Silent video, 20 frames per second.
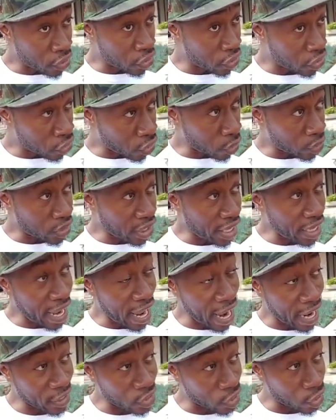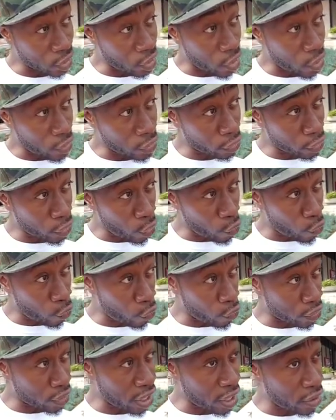So then I had to learn
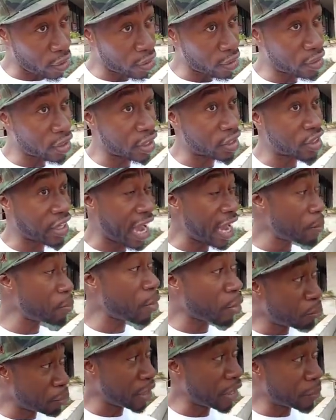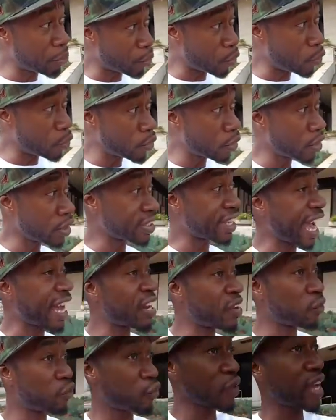the type of people that
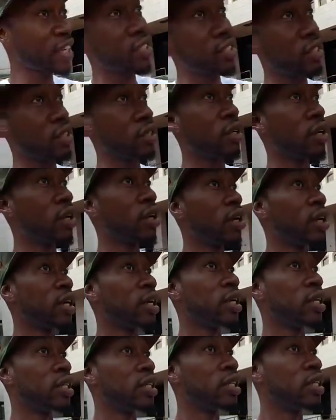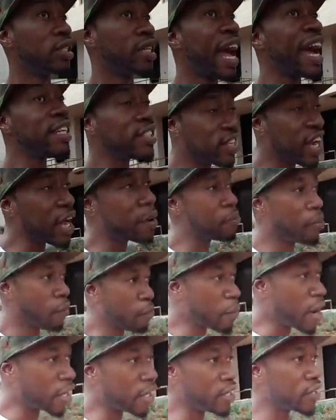invest that type
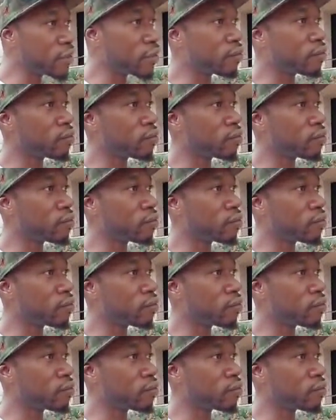of money